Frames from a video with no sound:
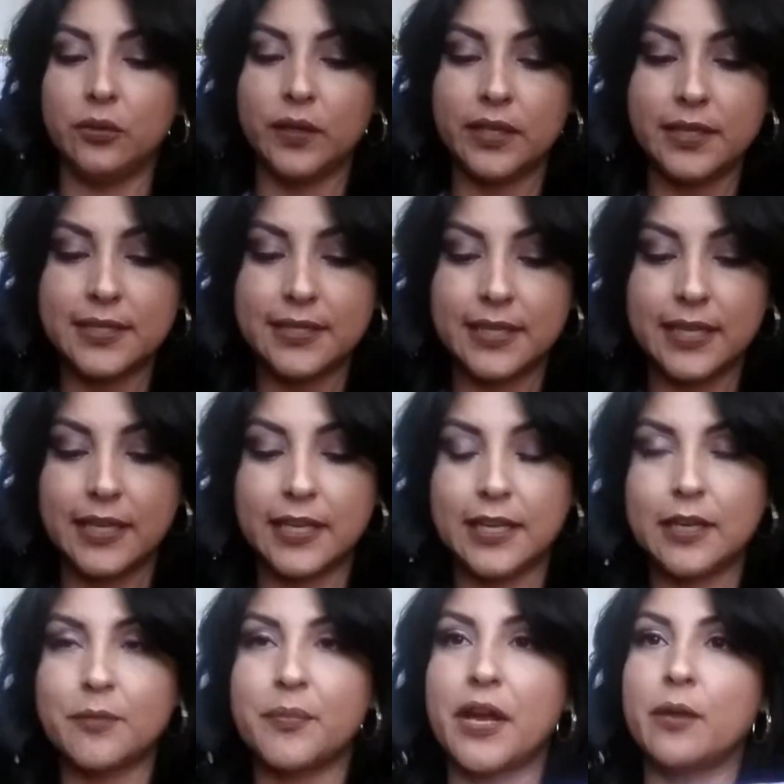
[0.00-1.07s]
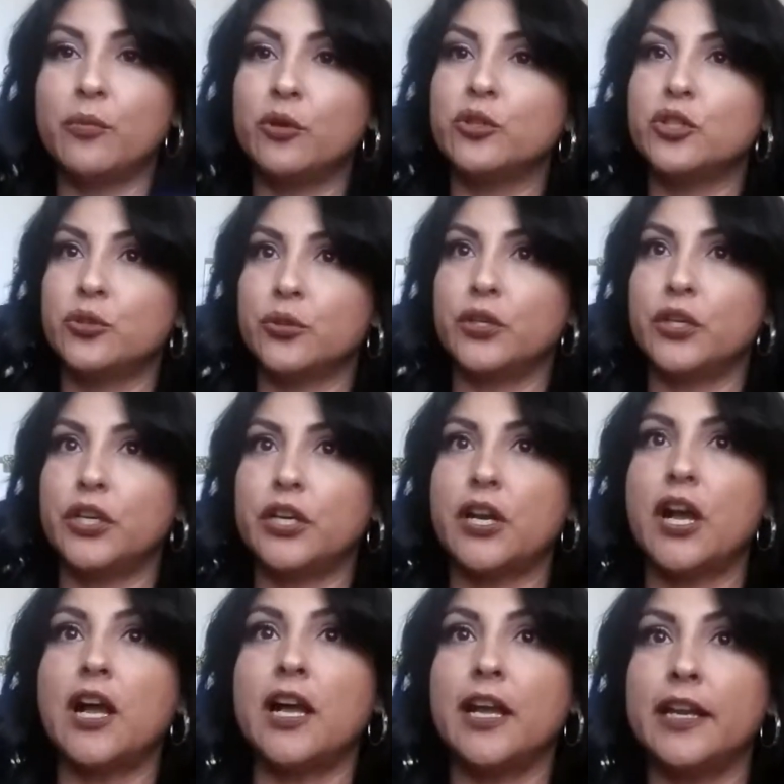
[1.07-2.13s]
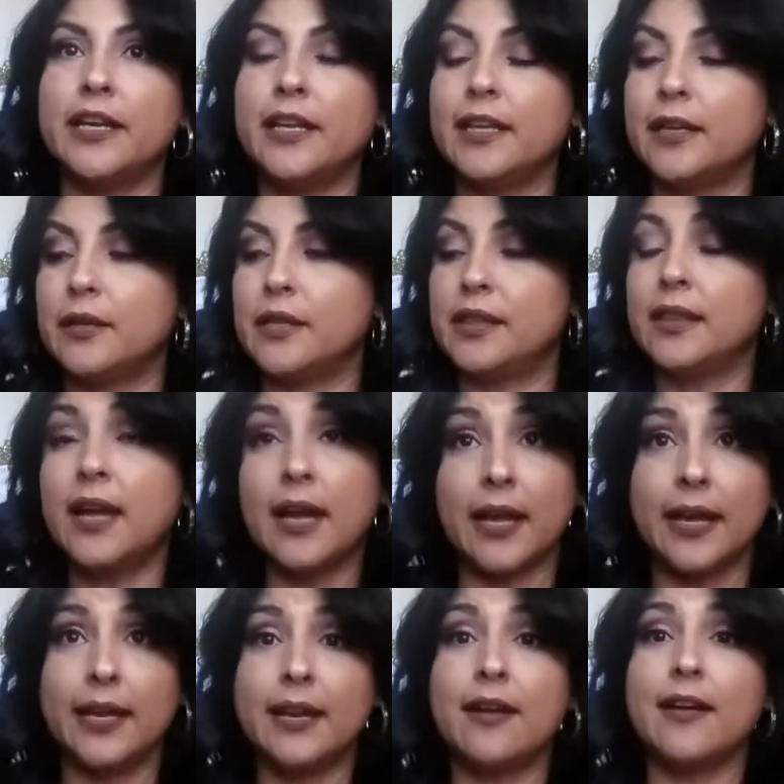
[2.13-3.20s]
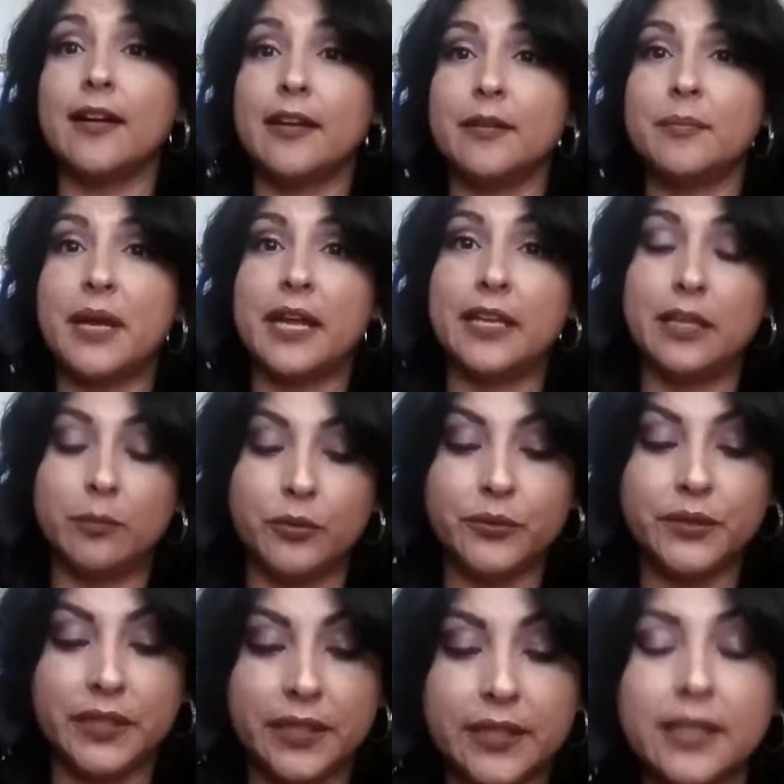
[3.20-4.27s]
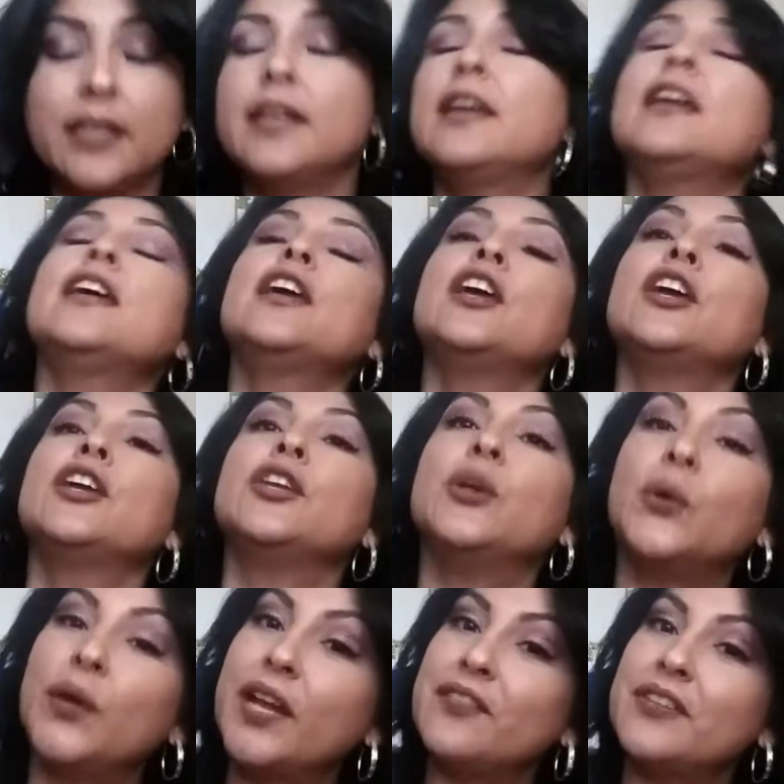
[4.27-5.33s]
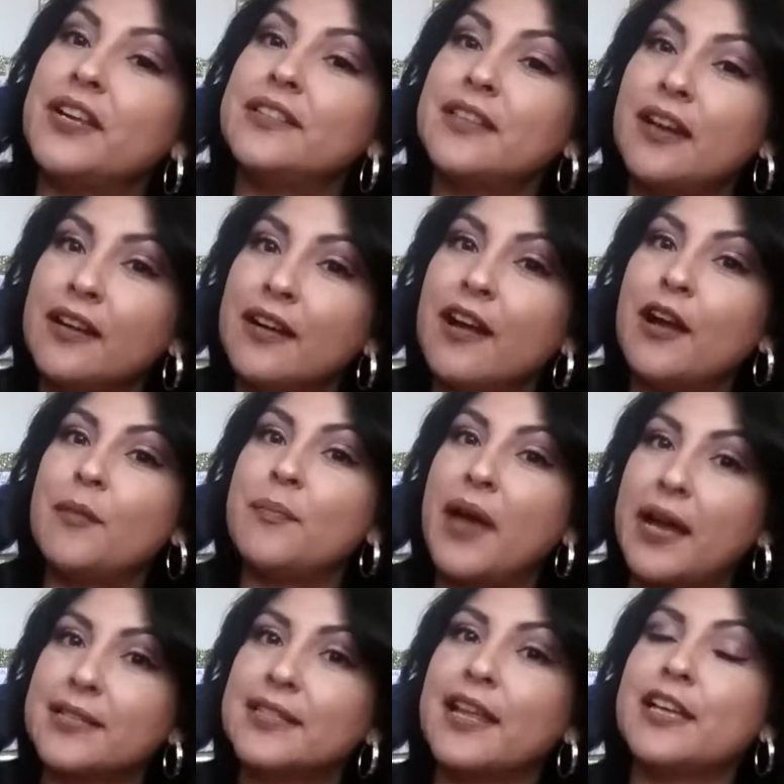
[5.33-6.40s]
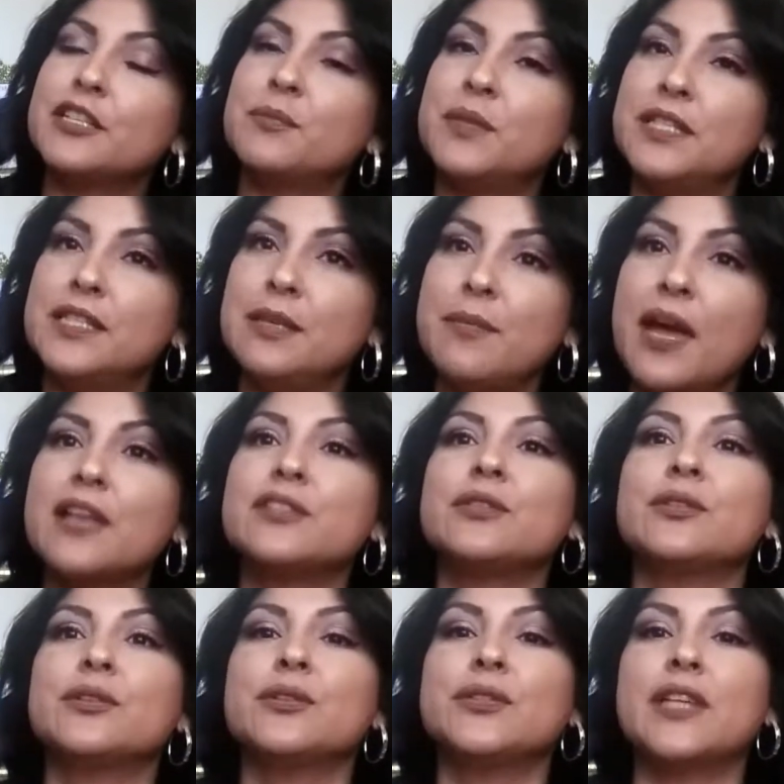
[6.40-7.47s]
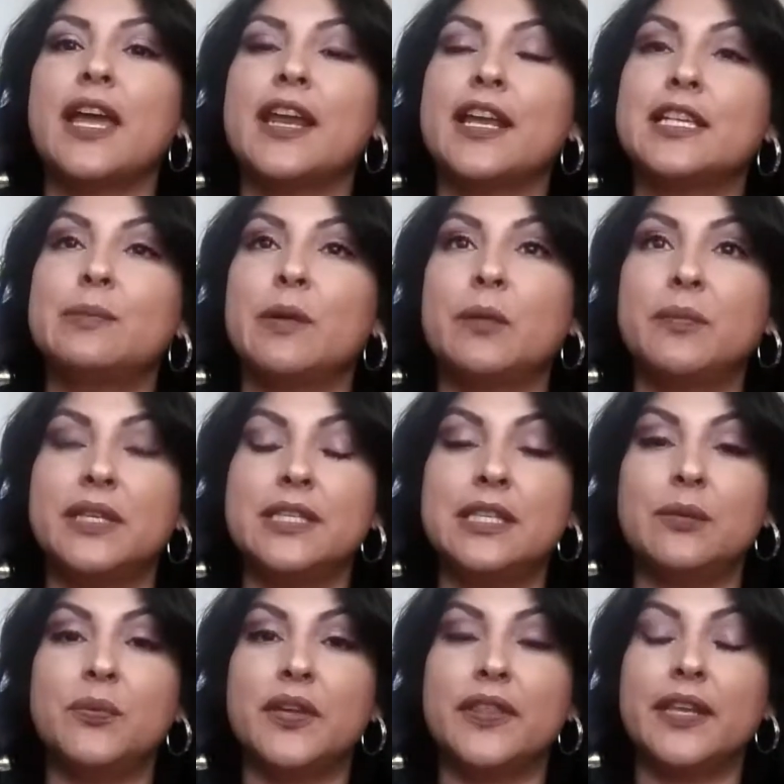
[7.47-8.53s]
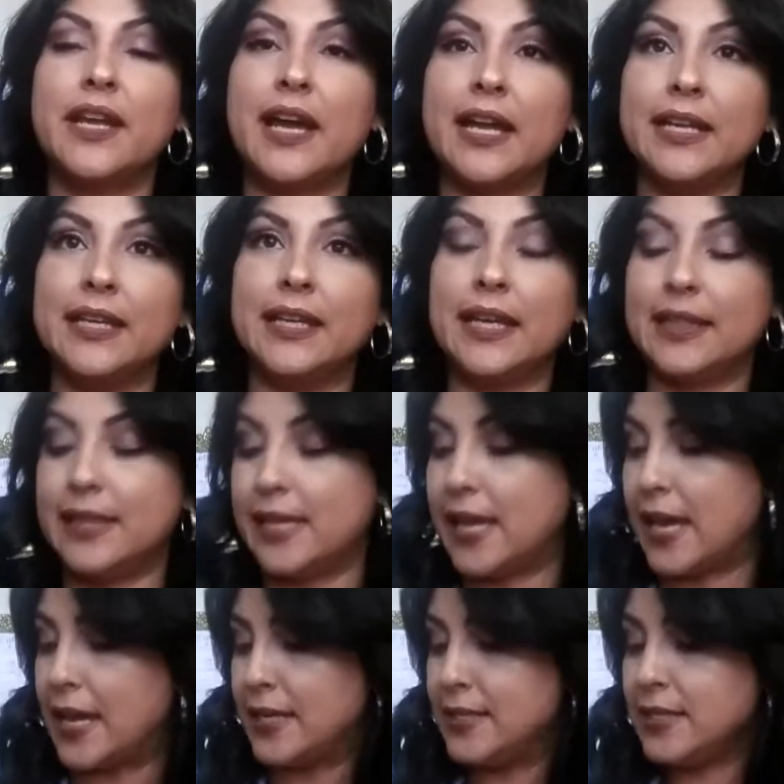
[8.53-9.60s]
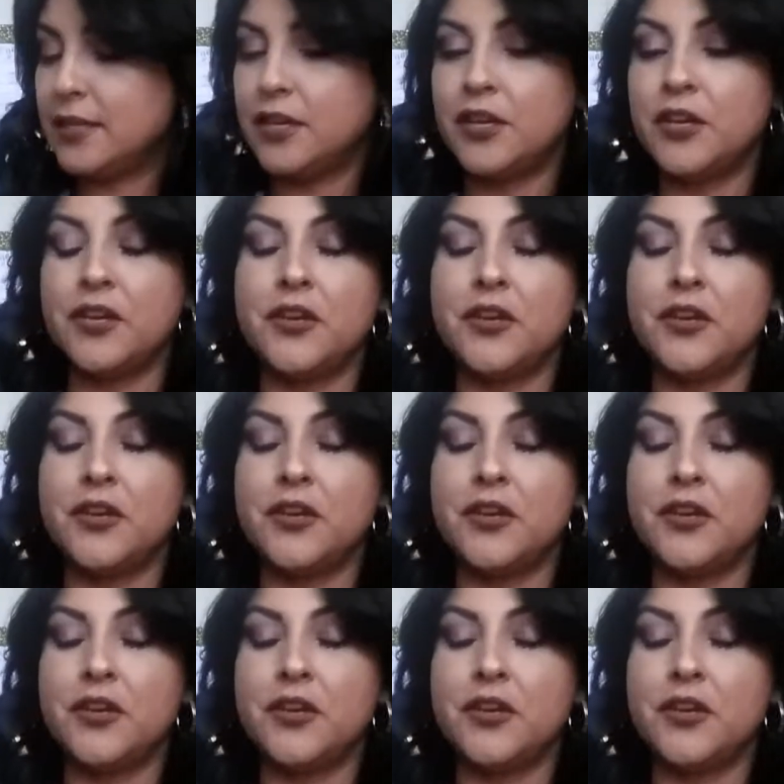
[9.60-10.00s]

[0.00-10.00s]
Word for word: you can see my brochure online on my e-boutique, youravon.com/mistymasters, and I spell Misty with an IE at the end,